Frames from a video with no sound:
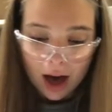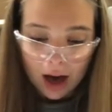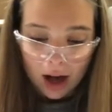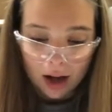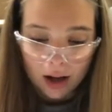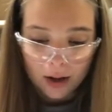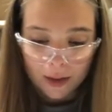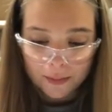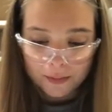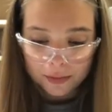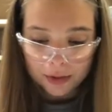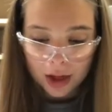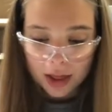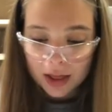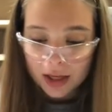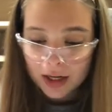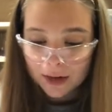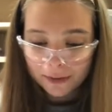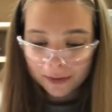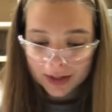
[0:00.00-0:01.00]
And the
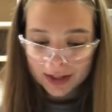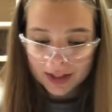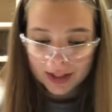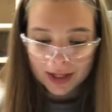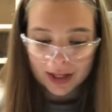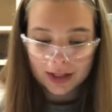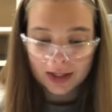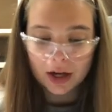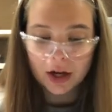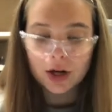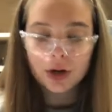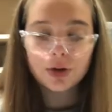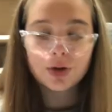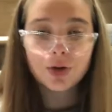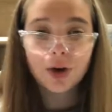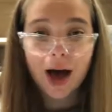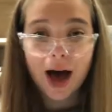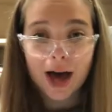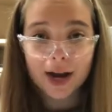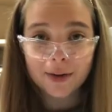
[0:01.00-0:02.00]
difference is a
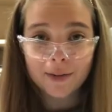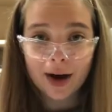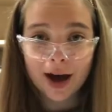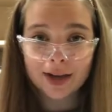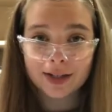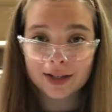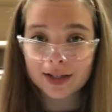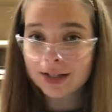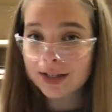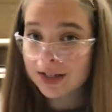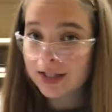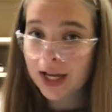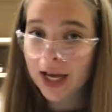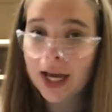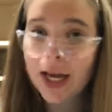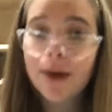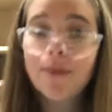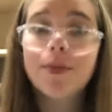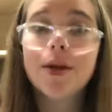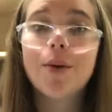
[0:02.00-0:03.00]
neutral atom has the
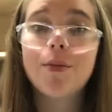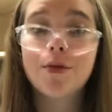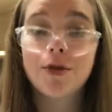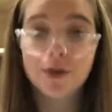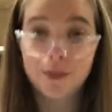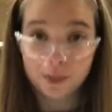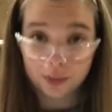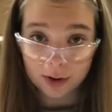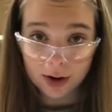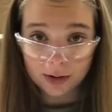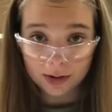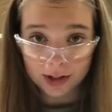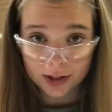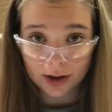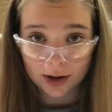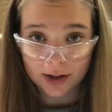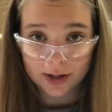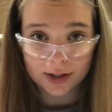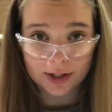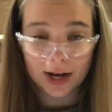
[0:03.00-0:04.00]
same number of
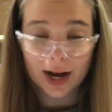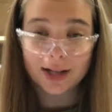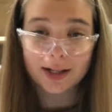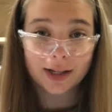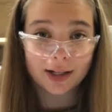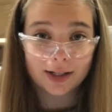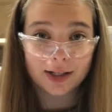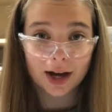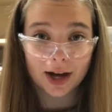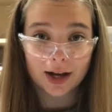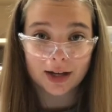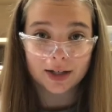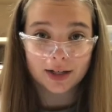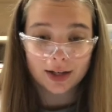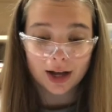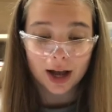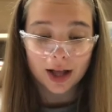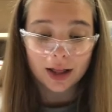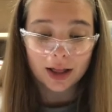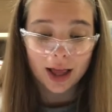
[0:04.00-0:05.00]
protons as it does
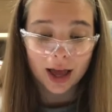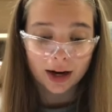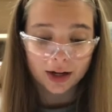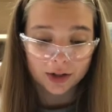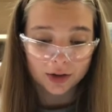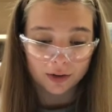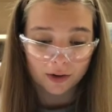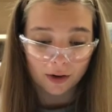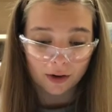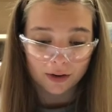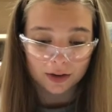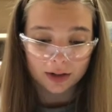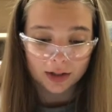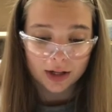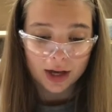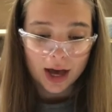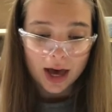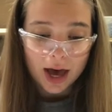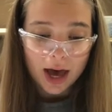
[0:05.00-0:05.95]
electrons.